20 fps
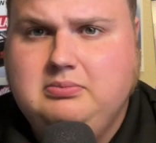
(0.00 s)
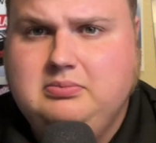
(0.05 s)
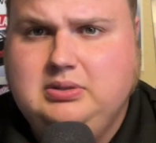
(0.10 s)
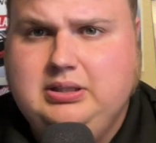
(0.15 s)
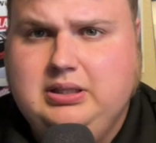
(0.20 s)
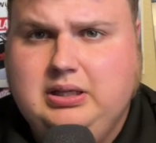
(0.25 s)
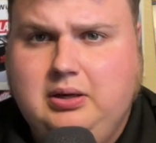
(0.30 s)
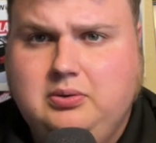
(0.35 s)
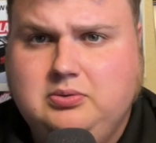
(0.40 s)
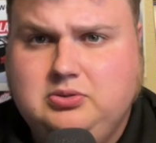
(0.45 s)

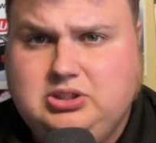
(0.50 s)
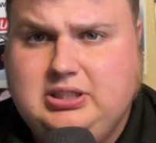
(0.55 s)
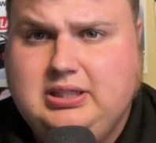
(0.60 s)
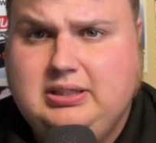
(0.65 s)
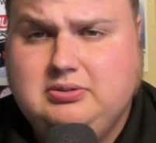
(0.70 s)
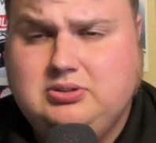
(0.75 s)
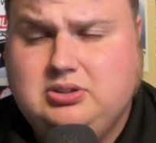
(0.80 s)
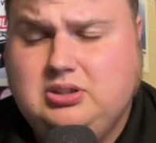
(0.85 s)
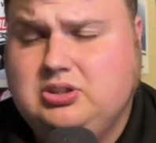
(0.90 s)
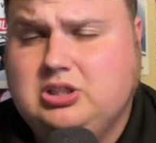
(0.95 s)
you know,
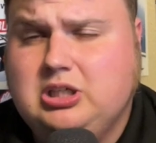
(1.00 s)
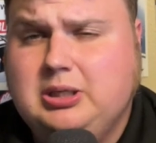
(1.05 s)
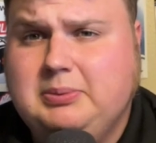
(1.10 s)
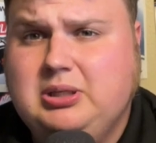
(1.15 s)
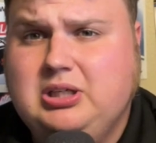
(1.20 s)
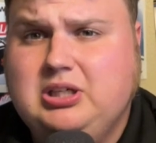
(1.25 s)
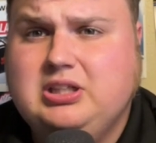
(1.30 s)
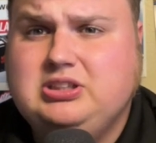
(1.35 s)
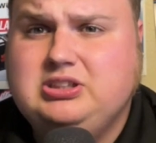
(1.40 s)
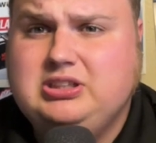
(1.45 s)

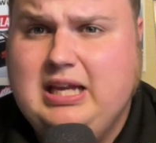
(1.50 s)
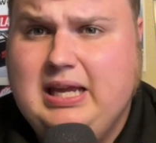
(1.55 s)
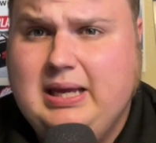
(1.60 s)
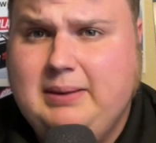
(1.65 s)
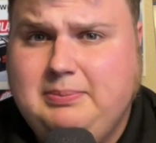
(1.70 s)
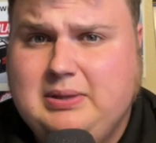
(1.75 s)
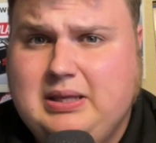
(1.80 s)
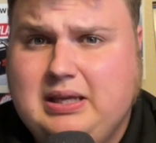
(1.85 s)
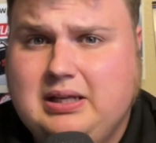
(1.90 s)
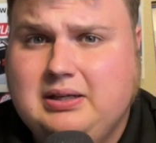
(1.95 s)
determining the
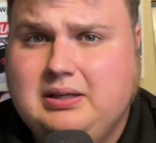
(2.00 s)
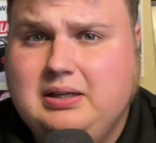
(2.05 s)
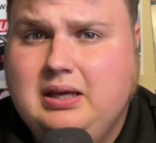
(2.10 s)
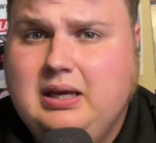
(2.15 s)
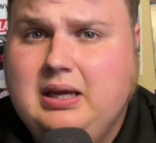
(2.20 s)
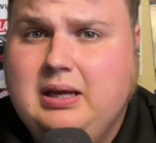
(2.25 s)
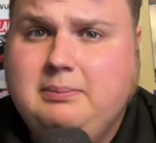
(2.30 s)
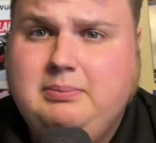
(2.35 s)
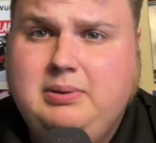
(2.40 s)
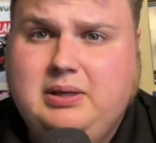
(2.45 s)
champion,
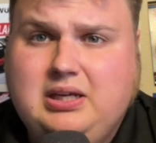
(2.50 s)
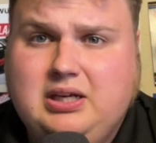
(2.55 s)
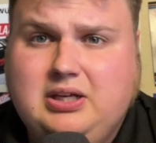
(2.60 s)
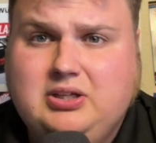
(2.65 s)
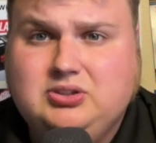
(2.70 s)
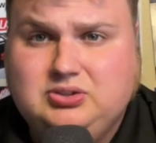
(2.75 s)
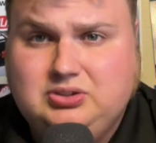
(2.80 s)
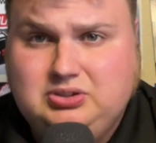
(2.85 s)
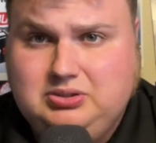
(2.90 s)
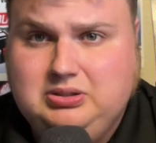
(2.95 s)

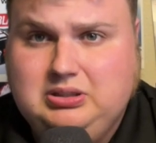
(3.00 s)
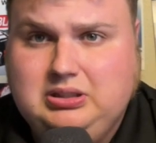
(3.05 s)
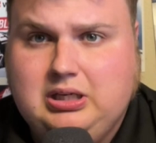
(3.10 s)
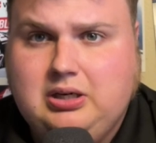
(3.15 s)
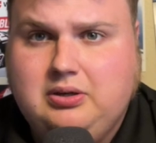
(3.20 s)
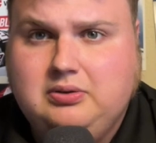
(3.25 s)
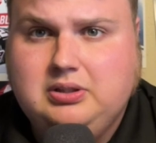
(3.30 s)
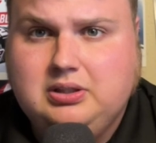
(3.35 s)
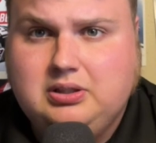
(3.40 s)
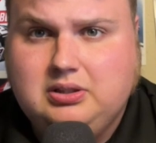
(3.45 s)
because, you
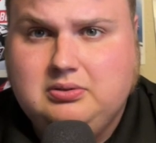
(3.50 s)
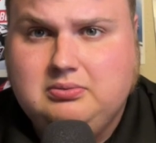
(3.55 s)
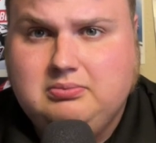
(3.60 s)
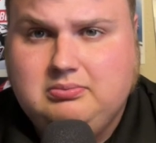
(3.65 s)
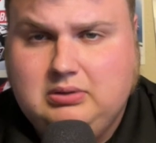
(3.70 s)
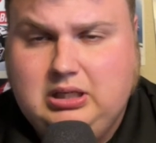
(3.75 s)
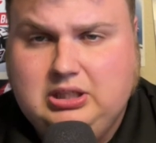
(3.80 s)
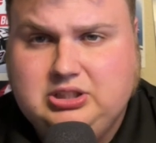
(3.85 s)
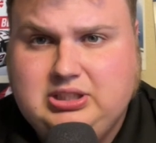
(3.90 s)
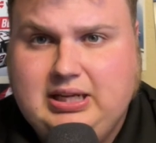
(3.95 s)
know, they're
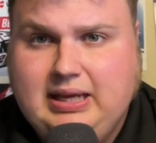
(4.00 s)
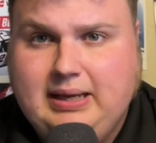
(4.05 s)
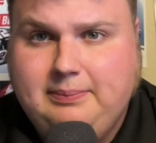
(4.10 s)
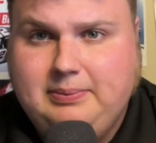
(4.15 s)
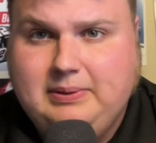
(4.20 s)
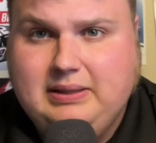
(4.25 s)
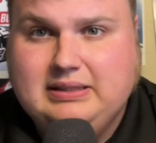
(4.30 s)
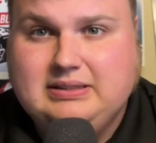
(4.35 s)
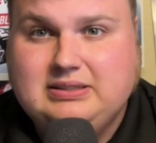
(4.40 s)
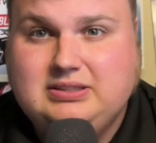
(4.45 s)
a
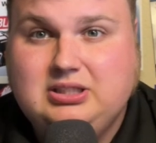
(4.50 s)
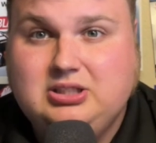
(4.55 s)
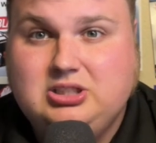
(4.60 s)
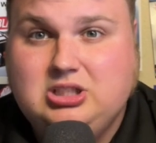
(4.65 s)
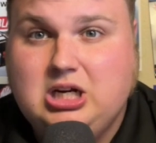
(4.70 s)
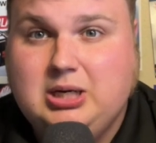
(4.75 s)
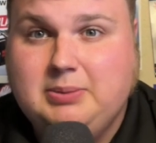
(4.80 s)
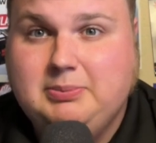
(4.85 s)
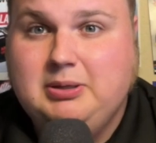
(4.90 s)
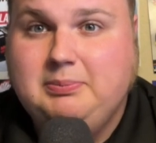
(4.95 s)
champion's
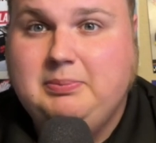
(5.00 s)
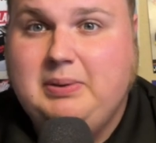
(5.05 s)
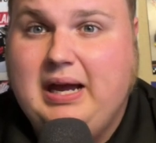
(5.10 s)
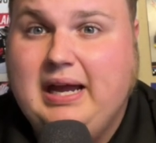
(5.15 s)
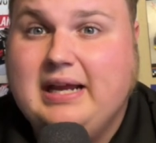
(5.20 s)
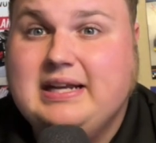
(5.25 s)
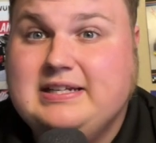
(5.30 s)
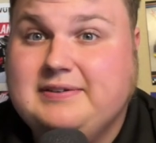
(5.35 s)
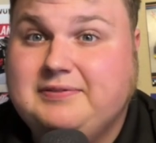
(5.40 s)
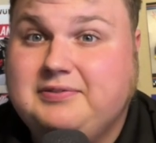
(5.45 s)
determined
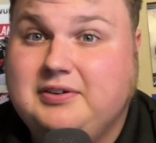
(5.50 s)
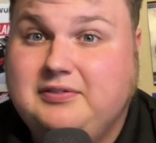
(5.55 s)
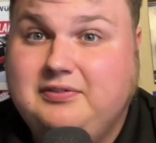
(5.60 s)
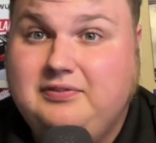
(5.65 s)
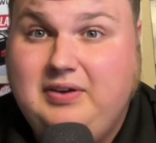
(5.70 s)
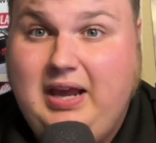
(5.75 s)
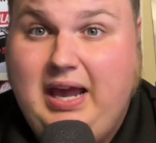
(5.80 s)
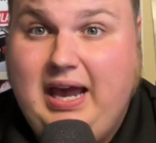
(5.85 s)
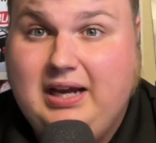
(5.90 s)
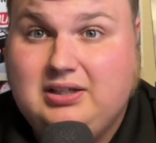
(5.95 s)
by different
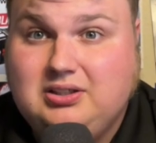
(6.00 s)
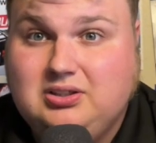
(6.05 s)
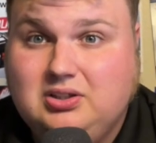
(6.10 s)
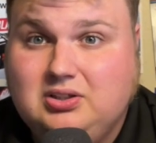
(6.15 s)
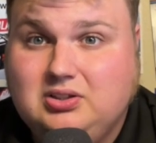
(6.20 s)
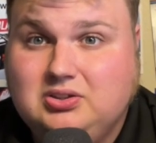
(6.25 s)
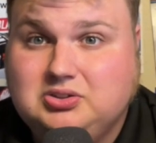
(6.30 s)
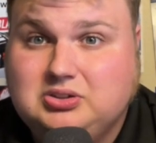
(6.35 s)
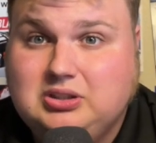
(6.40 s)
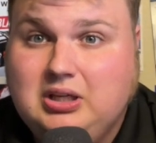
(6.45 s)

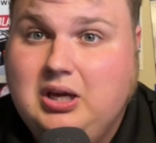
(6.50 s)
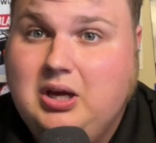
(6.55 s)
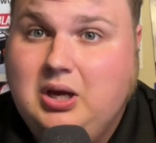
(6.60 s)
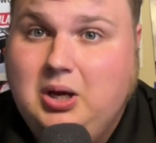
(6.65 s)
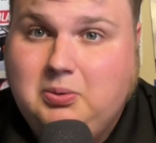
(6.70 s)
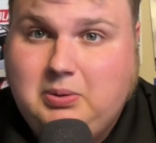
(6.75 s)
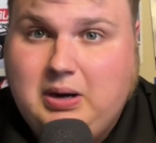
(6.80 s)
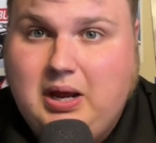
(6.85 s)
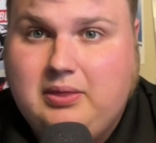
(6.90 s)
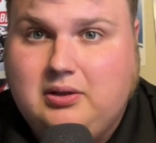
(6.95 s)
factors
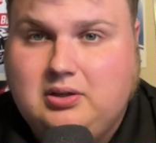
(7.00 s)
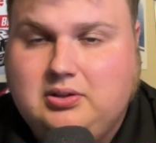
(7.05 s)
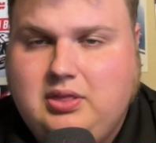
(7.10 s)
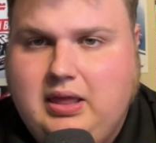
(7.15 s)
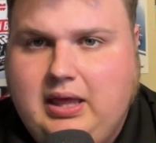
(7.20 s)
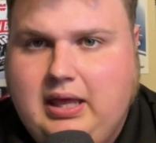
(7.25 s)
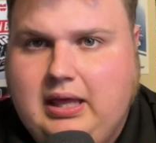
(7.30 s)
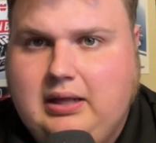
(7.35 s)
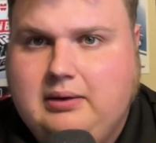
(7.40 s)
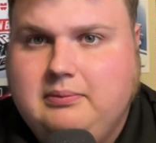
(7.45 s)
rather
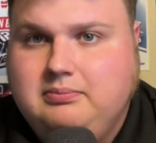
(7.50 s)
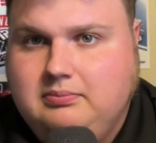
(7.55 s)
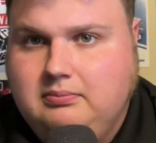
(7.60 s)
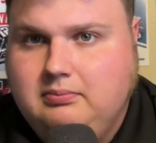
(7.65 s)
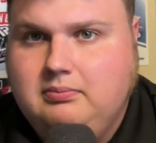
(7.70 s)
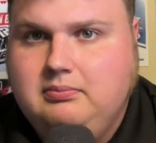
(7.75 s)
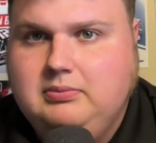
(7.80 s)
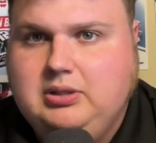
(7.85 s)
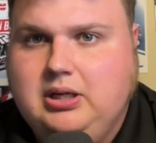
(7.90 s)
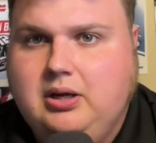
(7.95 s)
than,
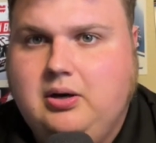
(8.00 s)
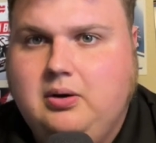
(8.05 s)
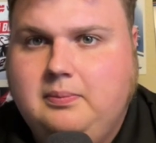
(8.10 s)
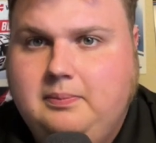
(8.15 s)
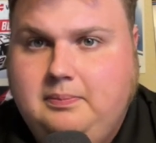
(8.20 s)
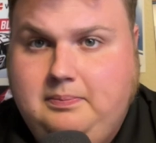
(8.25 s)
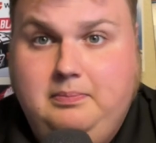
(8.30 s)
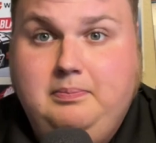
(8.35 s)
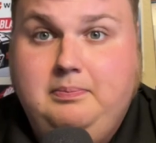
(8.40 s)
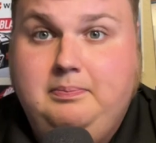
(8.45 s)
you
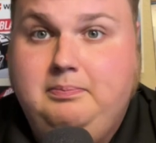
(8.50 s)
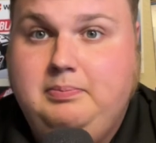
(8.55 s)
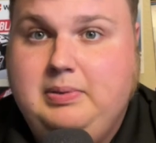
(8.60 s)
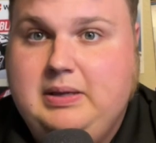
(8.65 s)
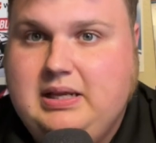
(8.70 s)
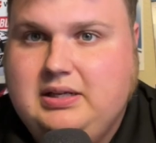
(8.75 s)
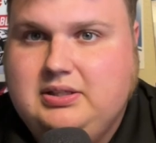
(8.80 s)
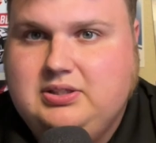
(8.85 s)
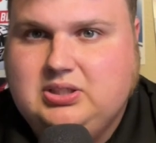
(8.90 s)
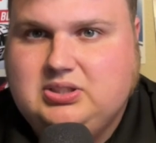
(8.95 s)
know,
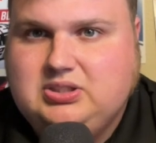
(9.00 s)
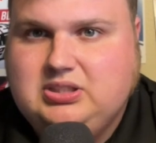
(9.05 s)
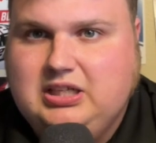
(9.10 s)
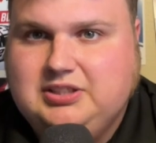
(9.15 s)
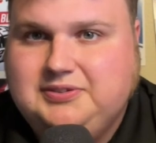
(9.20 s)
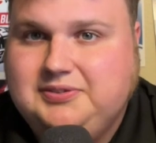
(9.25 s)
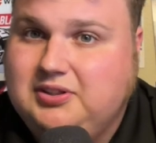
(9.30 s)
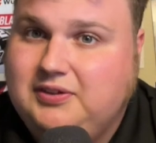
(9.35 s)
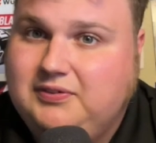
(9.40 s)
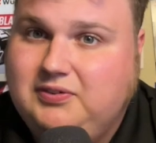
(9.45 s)
being
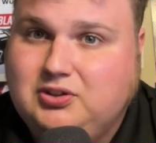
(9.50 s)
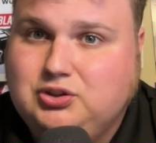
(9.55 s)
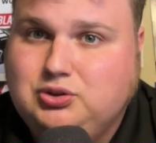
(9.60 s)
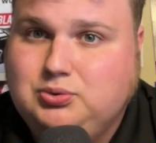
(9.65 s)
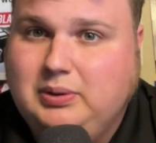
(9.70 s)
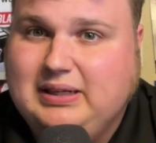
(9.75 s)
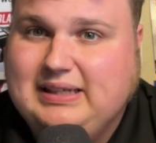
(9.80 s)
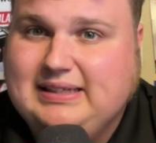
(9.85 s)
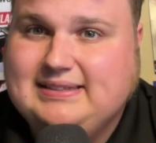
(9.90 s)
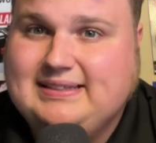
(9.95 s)
successful in the first
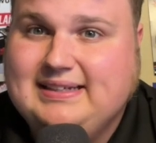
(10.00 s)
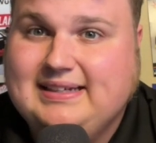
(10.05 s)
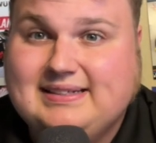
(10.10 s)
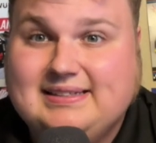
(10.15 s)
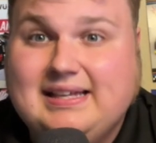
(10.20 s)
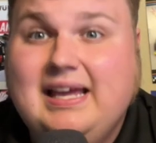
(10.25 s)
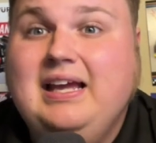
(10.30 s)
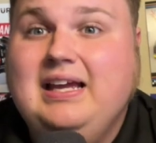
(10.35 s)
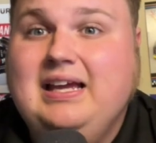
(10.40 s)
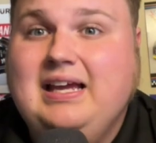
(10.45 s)

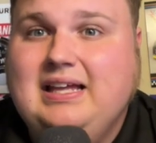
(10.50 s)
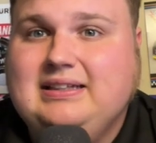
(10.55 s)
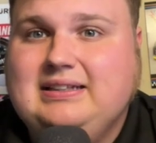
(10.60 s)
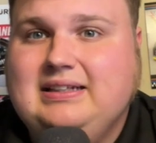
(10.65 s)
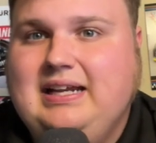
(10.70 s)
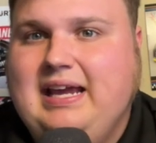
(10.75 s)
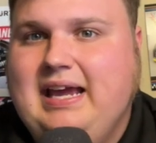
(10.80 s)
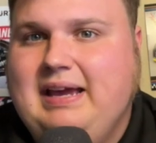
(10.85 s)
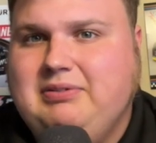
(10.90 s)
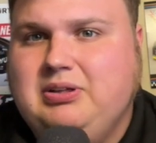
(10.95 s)
26 and
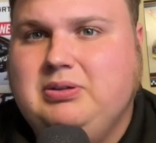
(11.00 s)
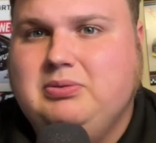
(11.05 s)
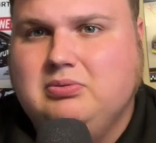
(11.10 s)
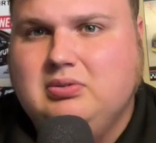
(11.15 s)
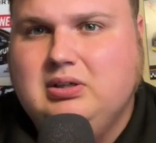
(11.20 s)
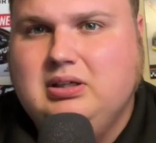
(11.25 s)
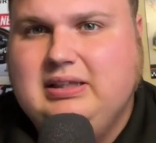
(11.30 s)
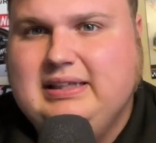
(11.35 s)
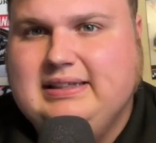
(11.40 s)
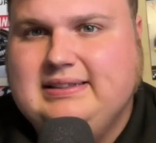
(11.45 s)
then having
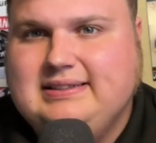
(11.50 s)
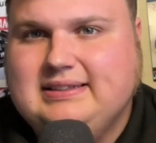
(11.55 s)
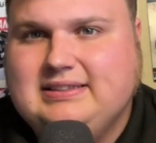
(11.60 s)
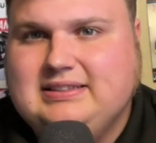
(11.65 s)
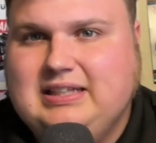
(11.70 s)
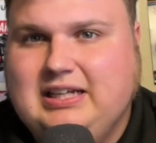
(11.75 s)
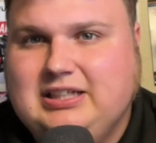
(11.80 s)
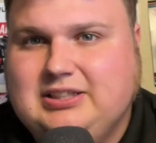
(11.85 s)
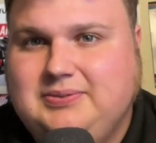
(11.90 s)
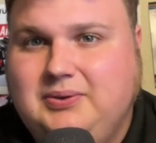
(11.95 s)
really
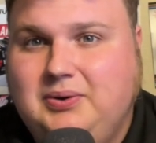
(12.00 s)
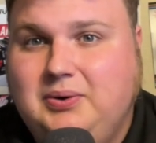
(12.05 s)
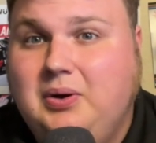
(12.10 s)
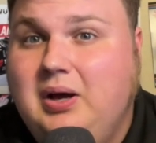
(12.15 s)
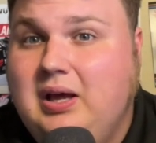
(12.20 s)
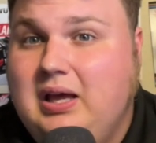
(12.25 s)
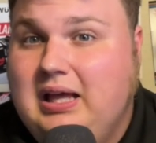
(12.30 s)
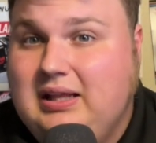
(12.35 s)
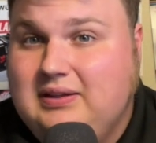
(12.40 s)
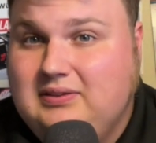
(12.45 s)

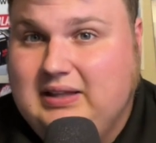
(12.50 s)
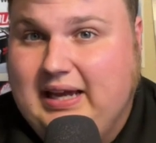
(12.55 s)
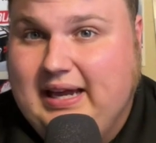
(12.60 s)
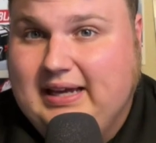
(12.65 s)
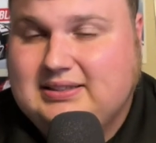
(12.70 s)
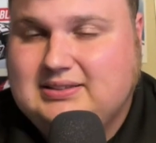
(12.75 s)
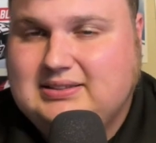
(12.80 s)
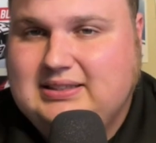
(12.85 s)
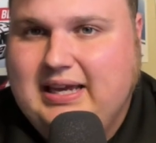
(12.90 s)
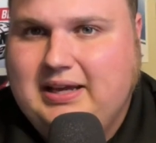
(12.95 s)
successful
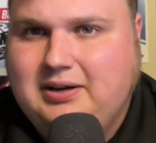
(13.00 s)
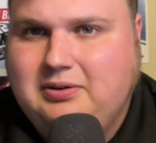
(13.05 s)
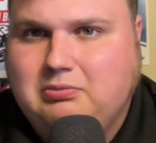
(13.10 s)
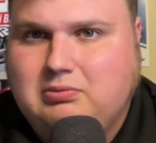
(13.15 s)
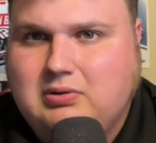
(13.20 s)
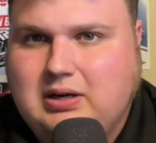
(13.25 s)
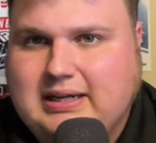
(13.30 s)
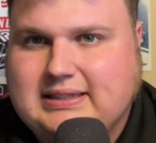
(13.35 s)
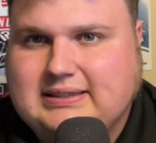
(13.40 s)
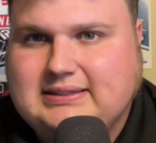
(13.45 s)
last 10
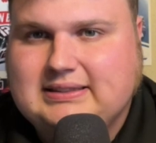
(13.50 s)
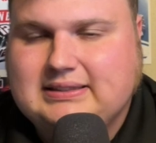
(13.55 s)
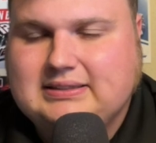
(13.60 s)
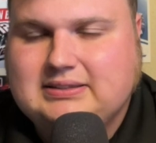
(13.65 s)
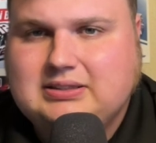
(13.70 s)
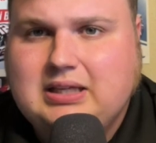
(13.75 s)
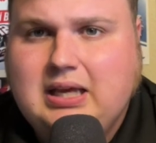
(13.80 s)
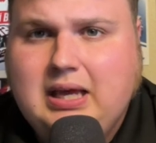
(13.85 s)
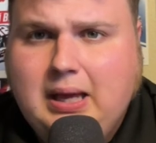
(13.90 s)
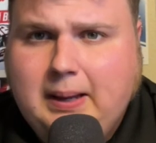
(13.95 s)

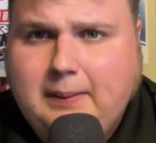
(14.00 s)
races.